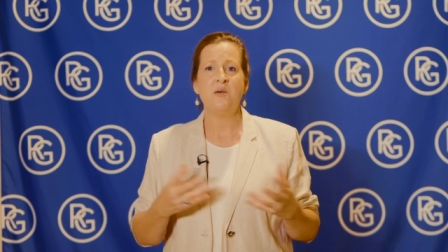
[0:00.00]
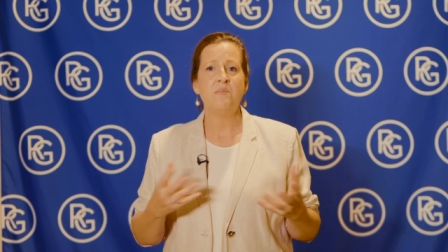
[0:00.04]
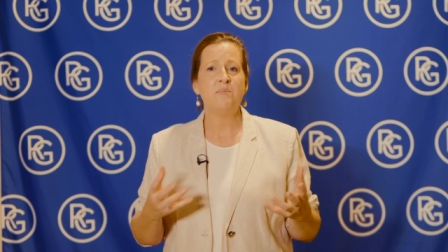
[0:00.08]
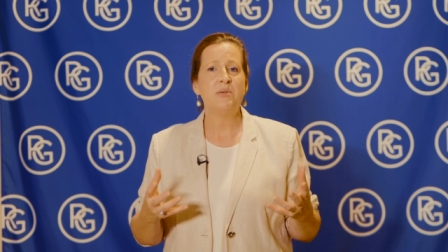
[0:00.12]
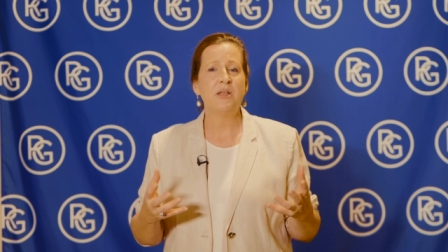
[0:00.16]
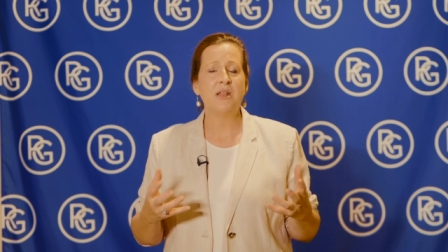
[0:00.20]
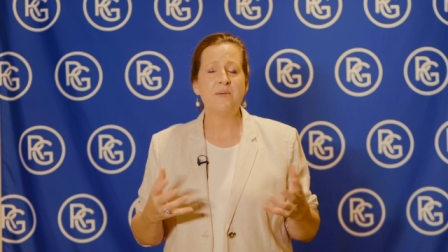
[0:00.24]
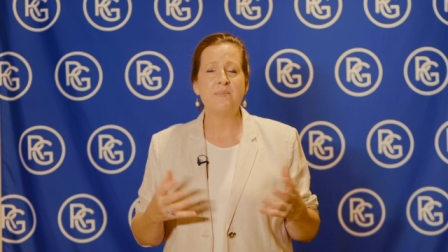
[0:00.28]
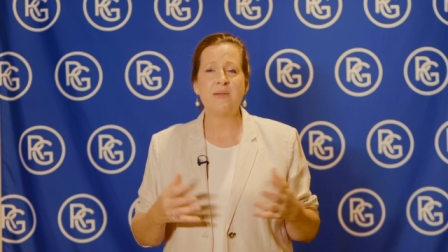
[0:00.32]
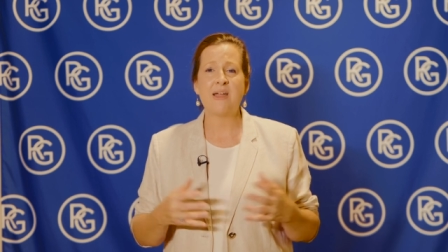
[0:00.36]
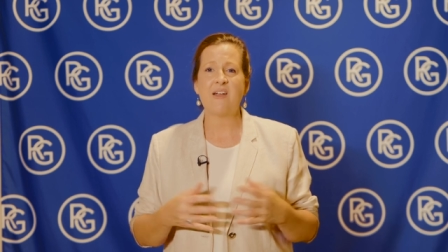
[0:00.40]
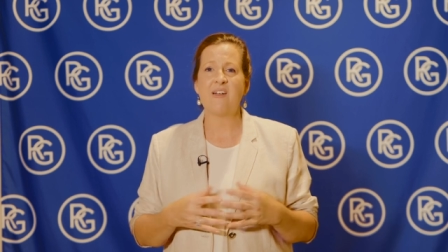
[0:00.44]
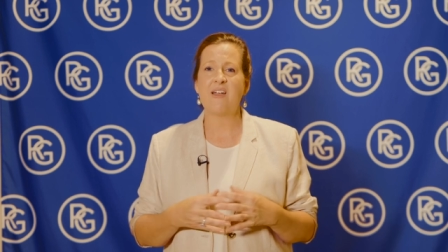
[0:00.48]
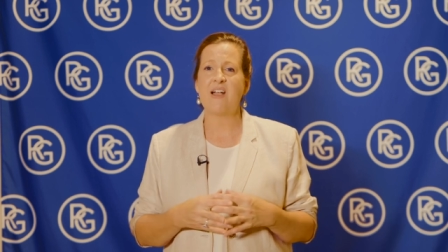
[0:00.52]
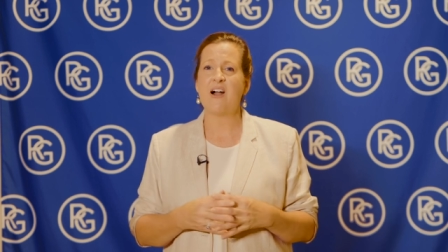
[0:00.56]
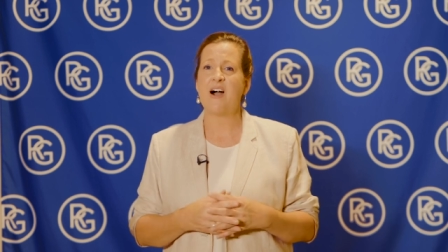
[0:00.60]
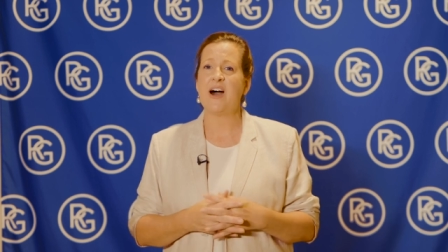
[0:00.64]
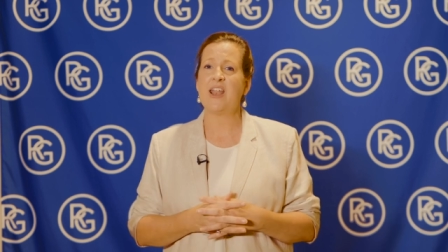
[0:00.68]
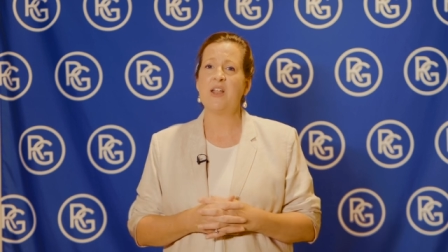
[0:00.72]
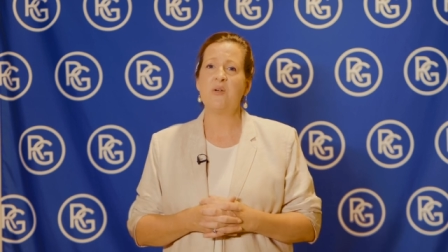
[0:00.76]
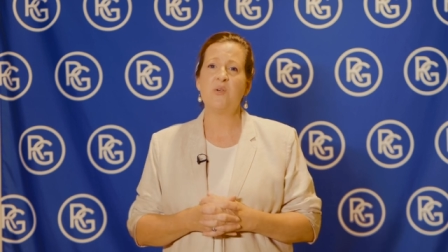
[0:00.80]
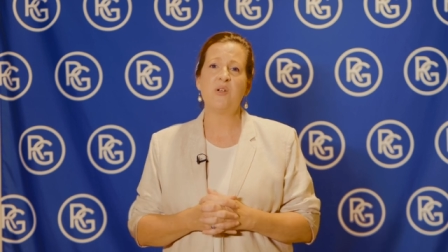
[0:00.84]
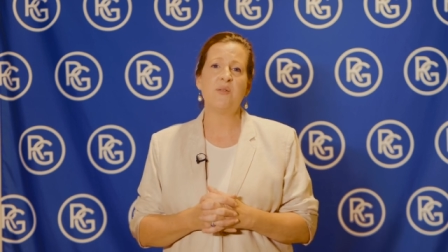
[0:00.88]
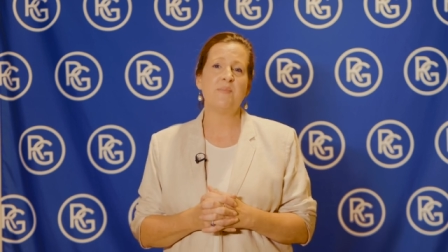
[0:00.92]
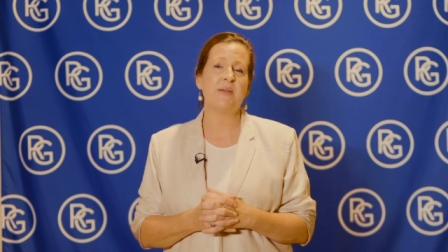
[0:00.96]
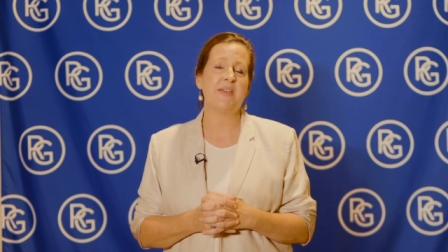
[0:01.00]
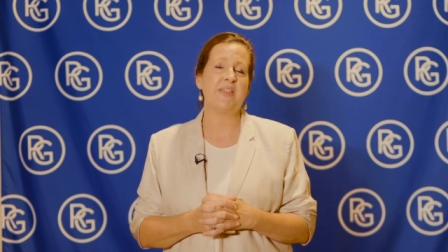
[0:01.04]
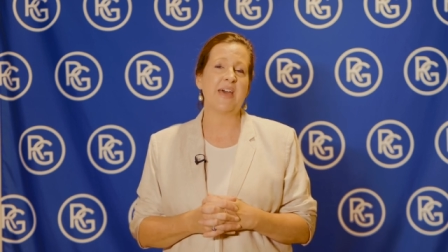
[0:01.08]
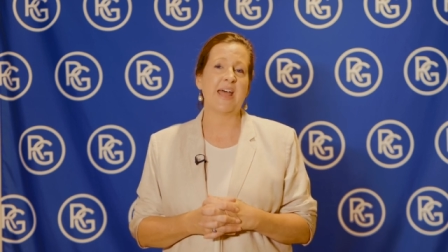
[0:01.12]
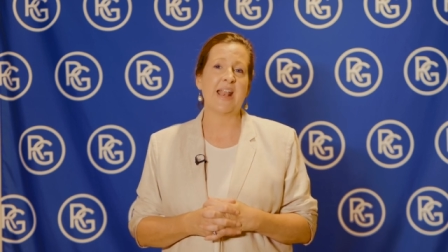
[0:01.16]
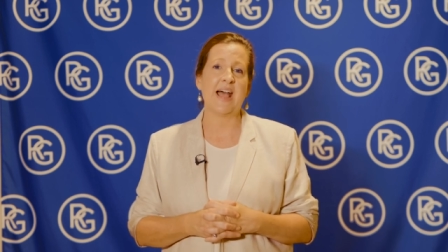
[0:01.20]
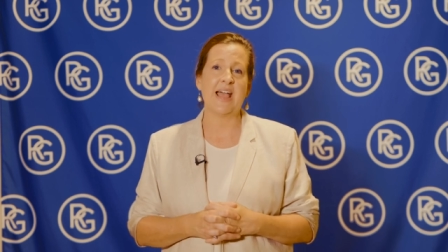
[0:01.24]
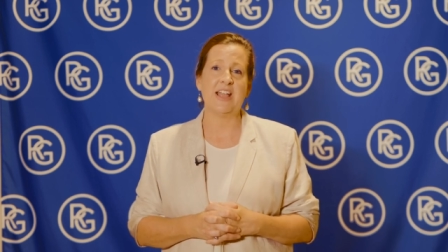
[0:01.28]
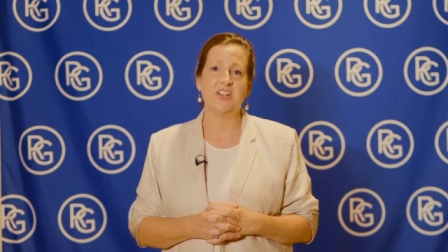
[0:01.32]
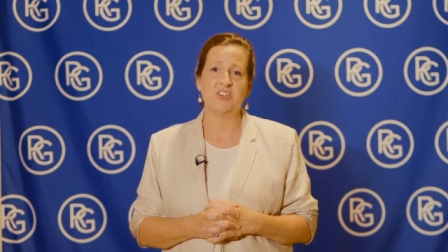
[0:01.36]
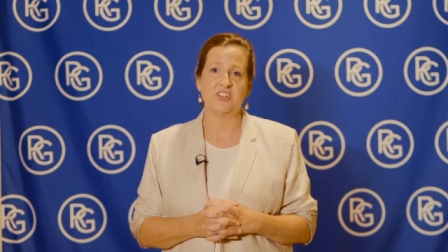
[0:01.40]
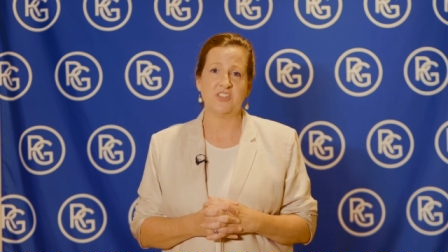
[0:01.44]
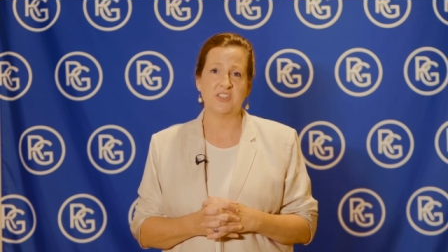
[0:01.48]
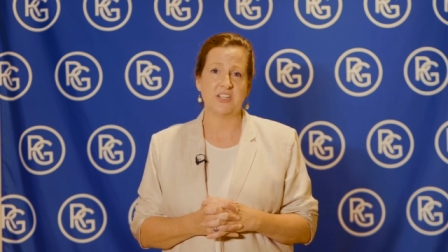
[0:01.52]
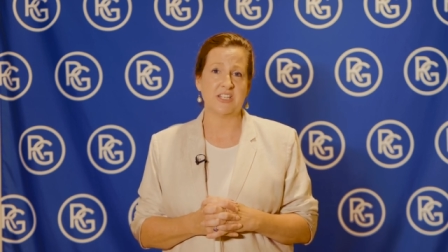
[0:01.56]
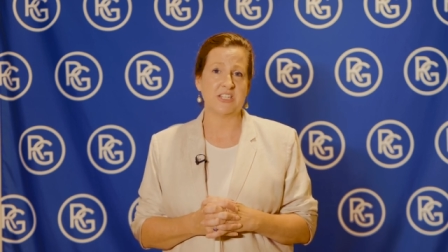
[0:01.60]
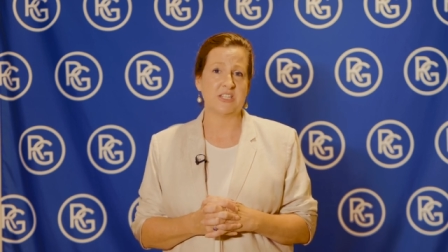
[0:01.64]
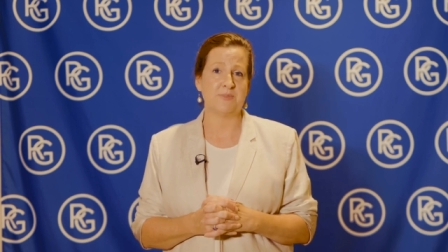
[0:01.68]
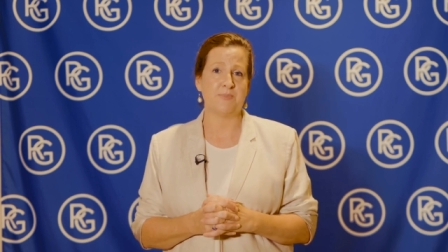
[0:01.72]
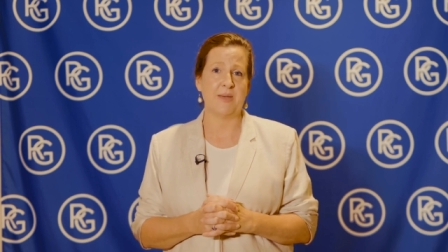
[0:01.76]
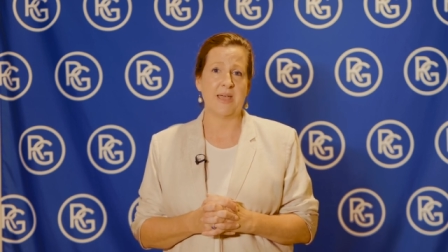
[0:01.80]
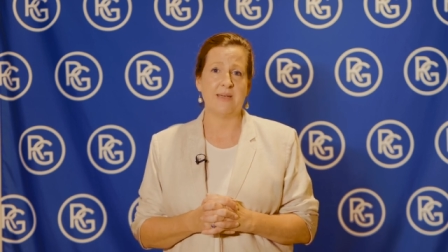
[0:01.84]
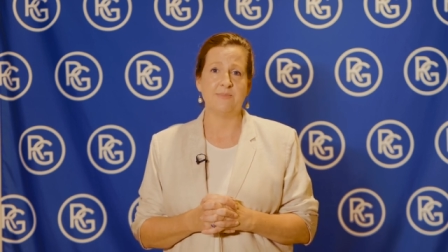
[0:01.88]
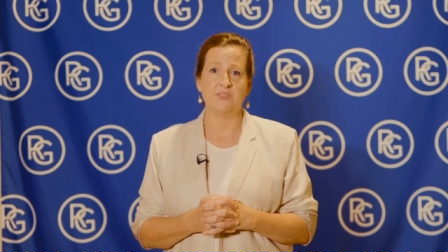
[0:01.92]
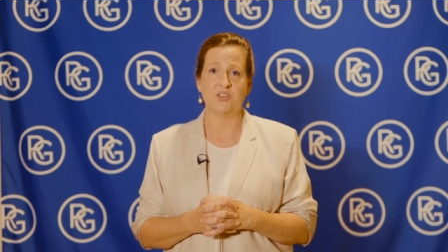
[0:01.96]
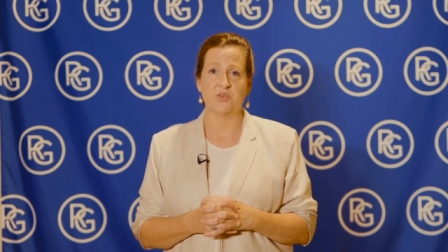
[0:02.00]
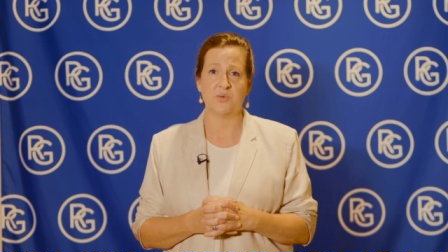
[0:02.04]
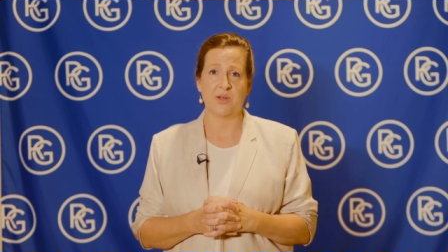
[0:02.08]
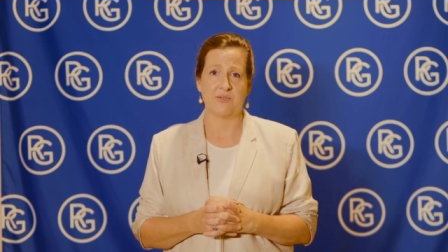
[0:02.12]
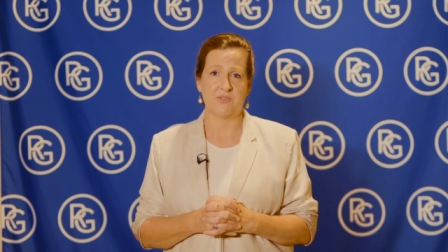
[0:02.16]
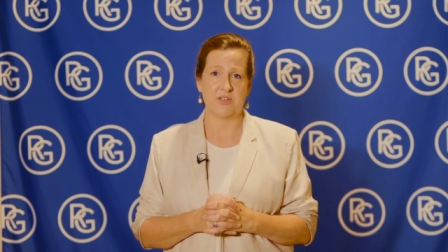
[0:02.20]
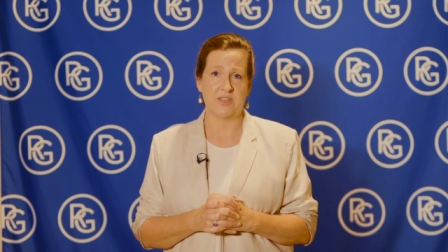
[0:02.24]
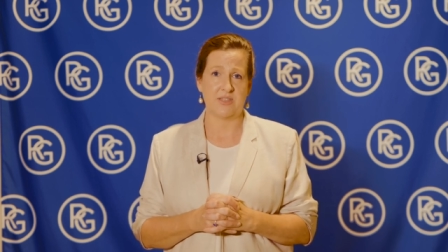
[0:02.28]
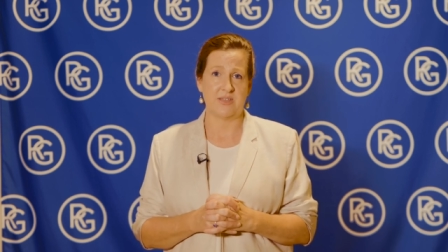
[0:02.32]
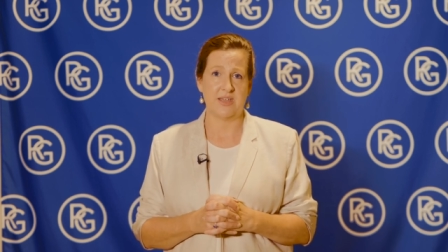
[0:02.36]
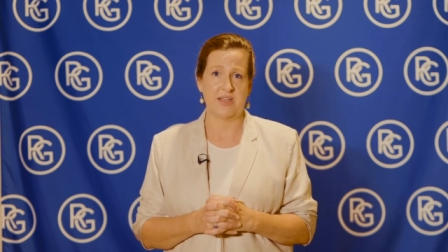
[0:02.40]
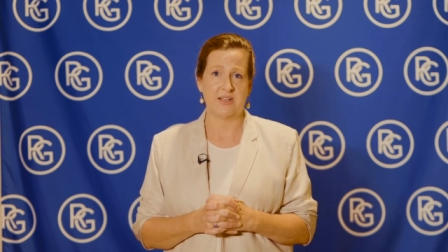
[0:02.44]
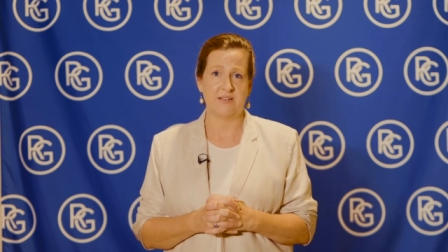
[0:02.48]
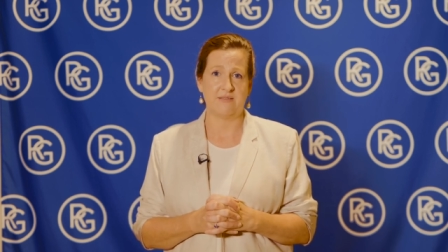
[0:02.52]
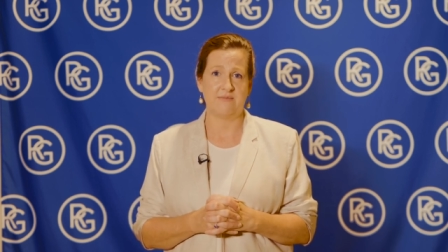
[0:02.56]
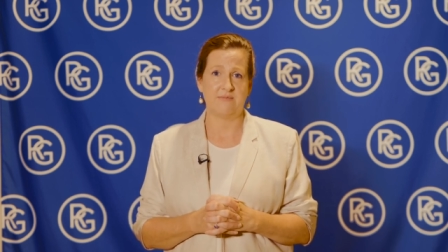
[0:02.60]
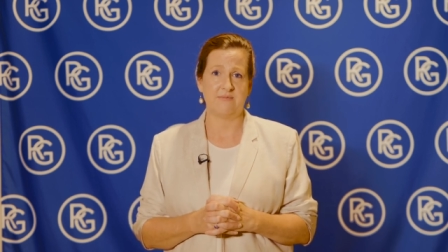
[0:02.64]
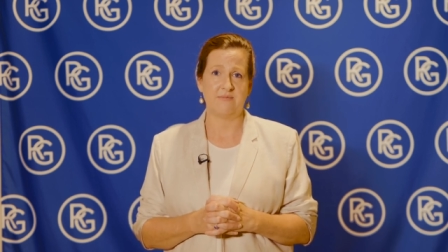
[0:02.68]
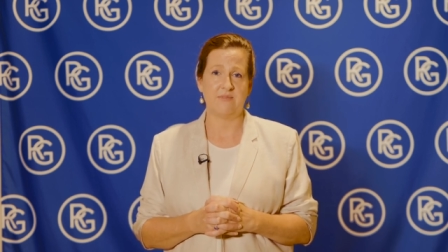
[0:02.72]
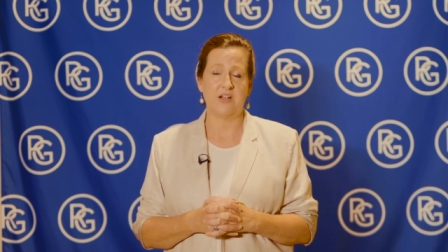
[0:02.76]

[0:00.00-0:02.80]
Bill and Mary, I don't want to be that agent that spams you everything.